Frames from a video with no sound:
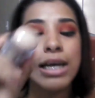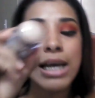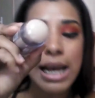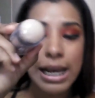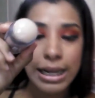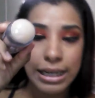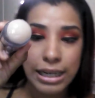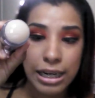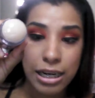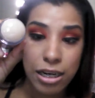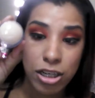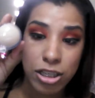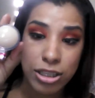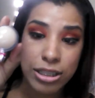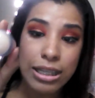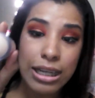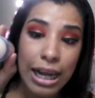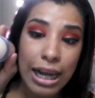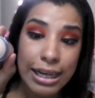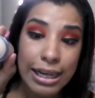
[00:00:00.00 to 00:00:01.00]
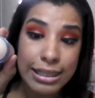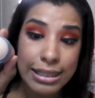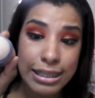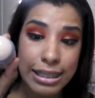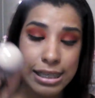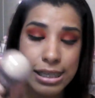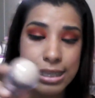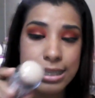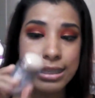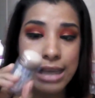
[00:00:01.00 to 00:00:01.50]
and it looks like
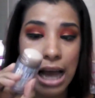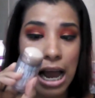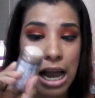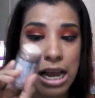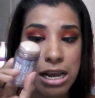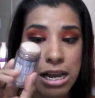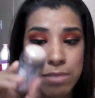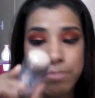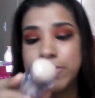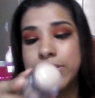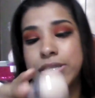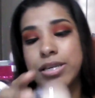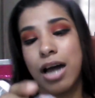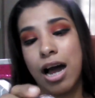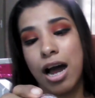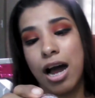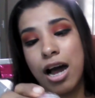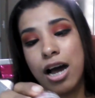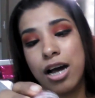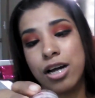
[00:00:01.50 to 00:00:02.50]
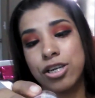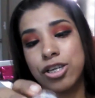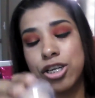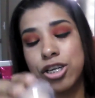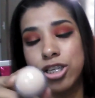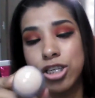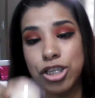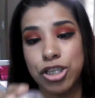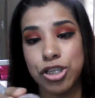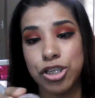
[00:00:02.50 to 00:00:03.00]
this I am not
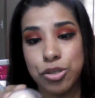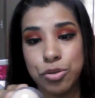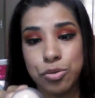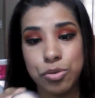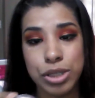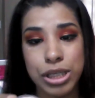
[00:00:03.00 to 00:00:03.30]
gonna use